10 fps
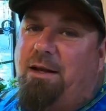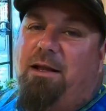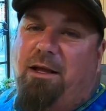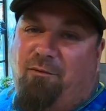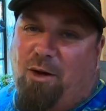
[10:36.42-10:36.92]

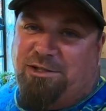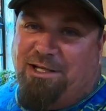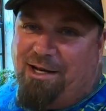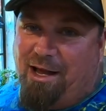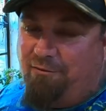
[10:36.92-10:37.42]
I love
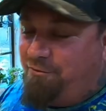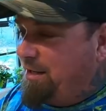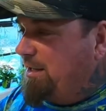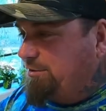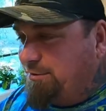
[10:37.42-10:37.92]
watching that guy. If
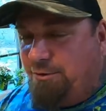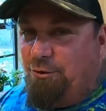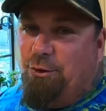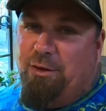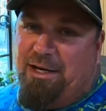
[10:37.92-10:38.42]
you guys
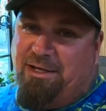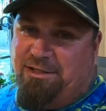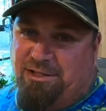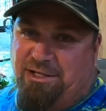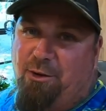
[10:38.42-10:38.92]
don't know who that
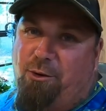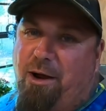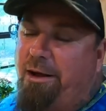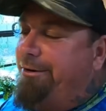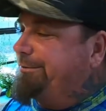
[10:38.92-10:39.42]
is, a stale
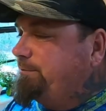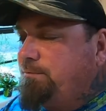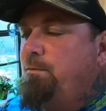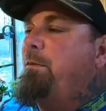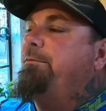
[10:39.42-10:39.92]
cracker,
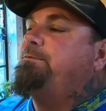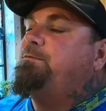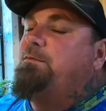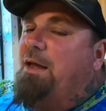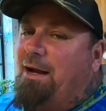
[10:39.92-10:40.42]

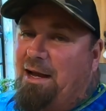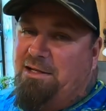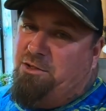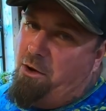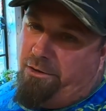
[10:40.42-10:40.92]
that
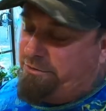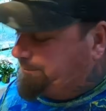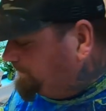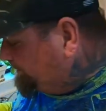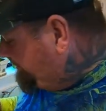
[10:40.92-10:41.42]
guy is awesome.